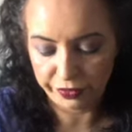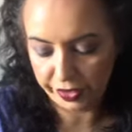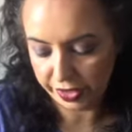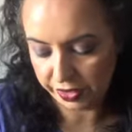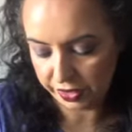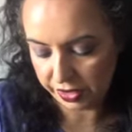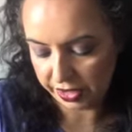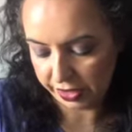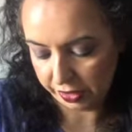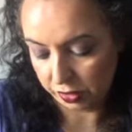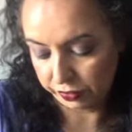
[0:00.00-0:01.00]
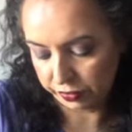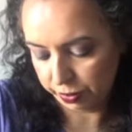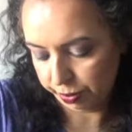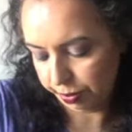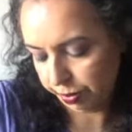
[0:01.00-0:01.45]
it, of the
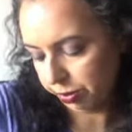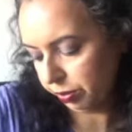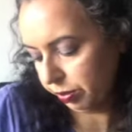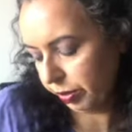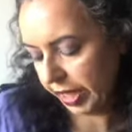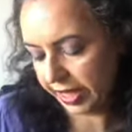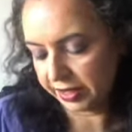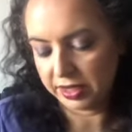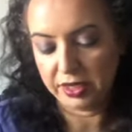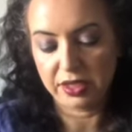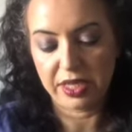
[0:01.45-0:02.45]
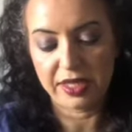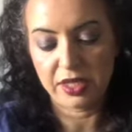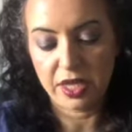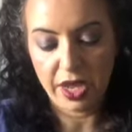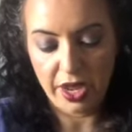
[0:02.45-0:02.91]
case, it
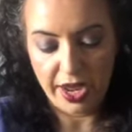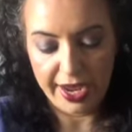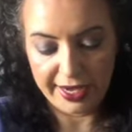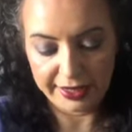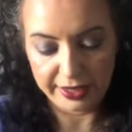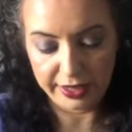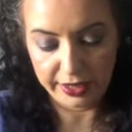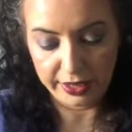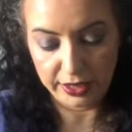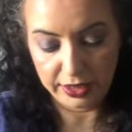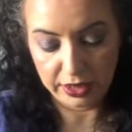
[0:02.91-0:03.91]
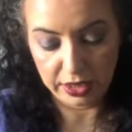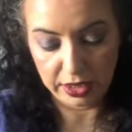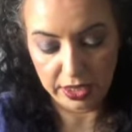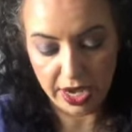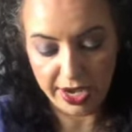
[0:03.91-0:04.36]
says 18
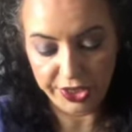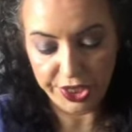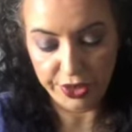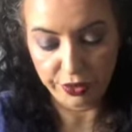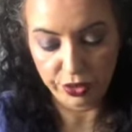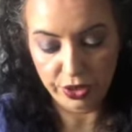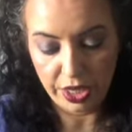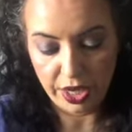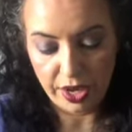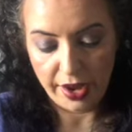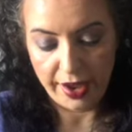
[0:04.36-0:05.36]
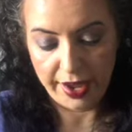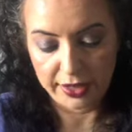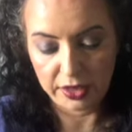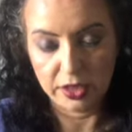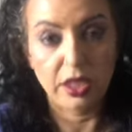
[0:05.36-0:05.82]
eyeshadows,
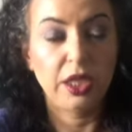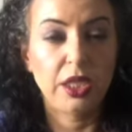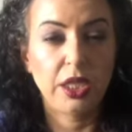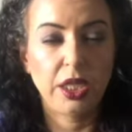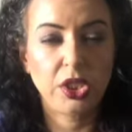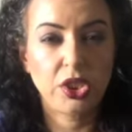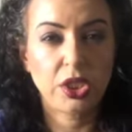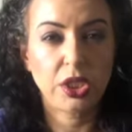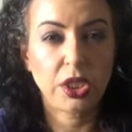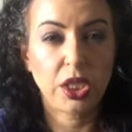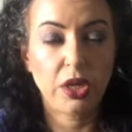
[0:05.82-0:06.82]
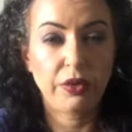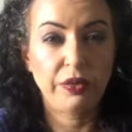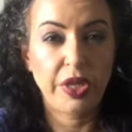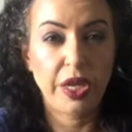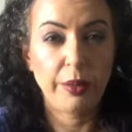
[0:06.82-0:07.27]
and each
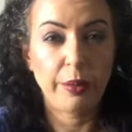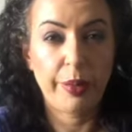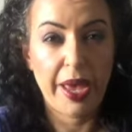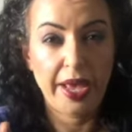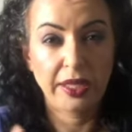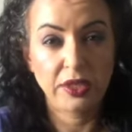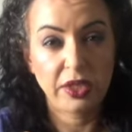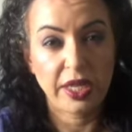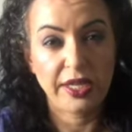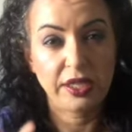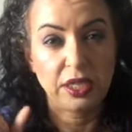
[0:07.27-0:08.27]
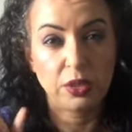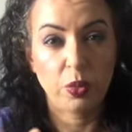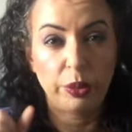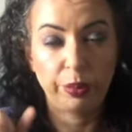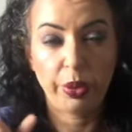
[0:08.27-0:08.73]
of the pan size is
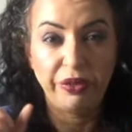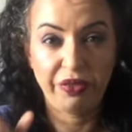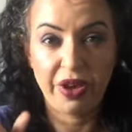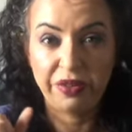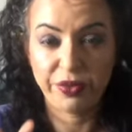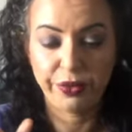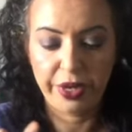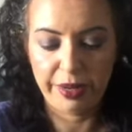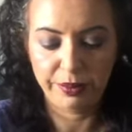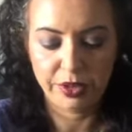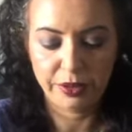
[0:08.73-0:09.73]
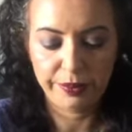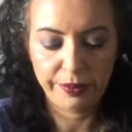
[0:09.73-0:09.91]
1.5 grams.